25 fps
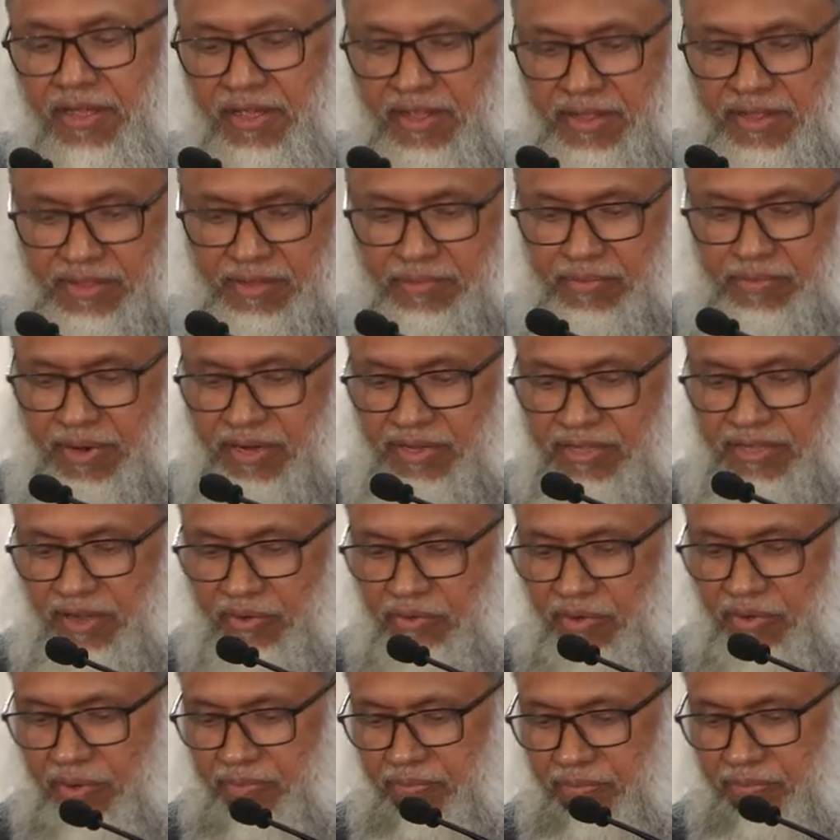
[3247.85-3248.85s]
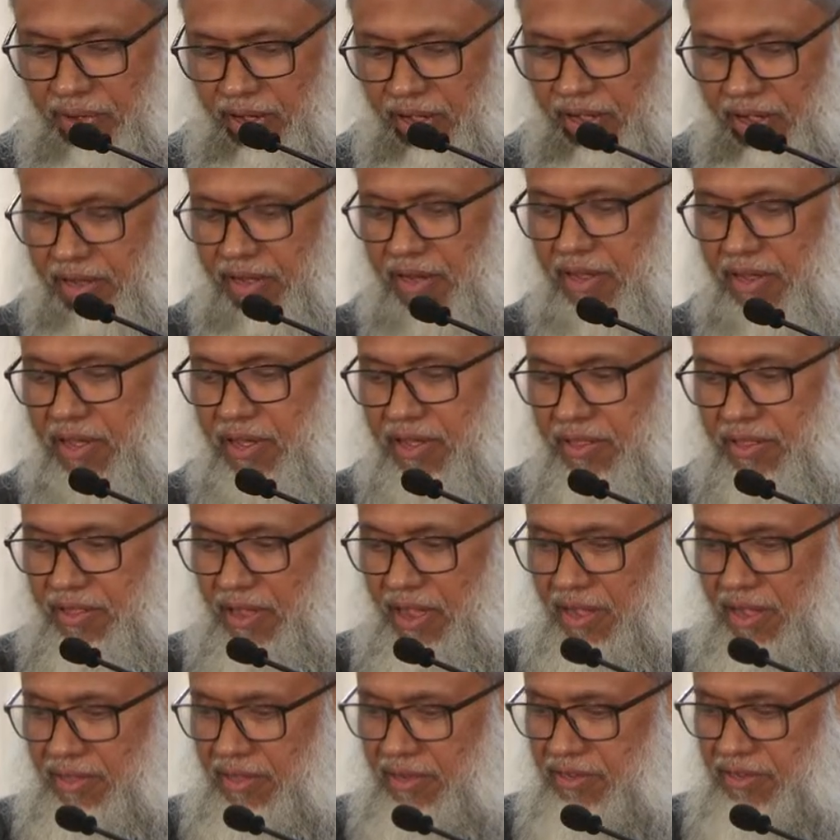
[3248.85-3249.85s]
the breads are one pile, the
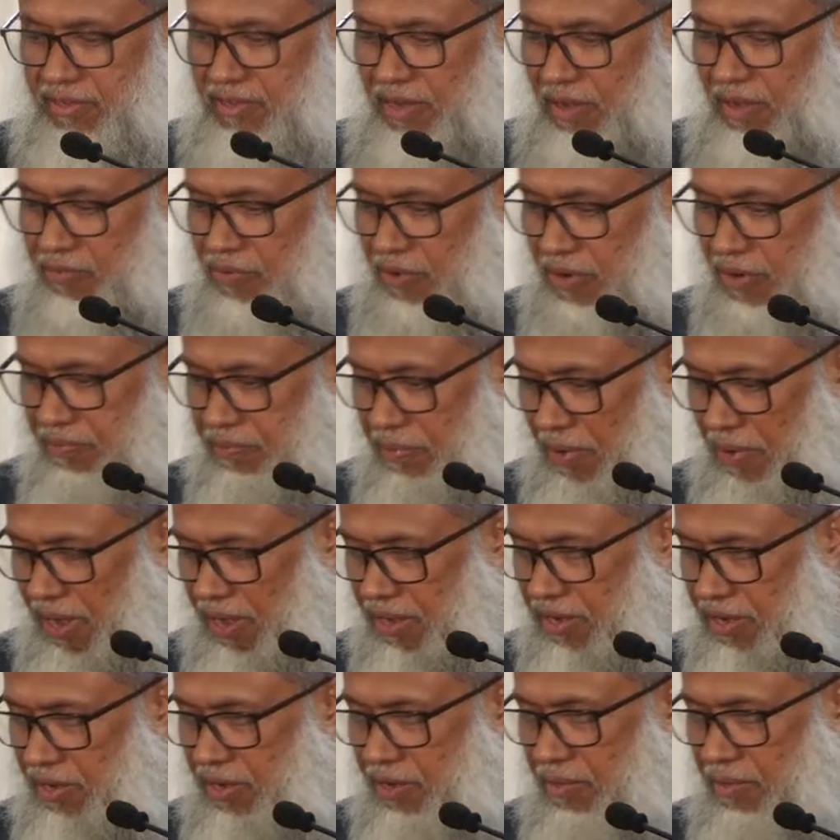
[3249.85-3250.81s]
other stuff one pile,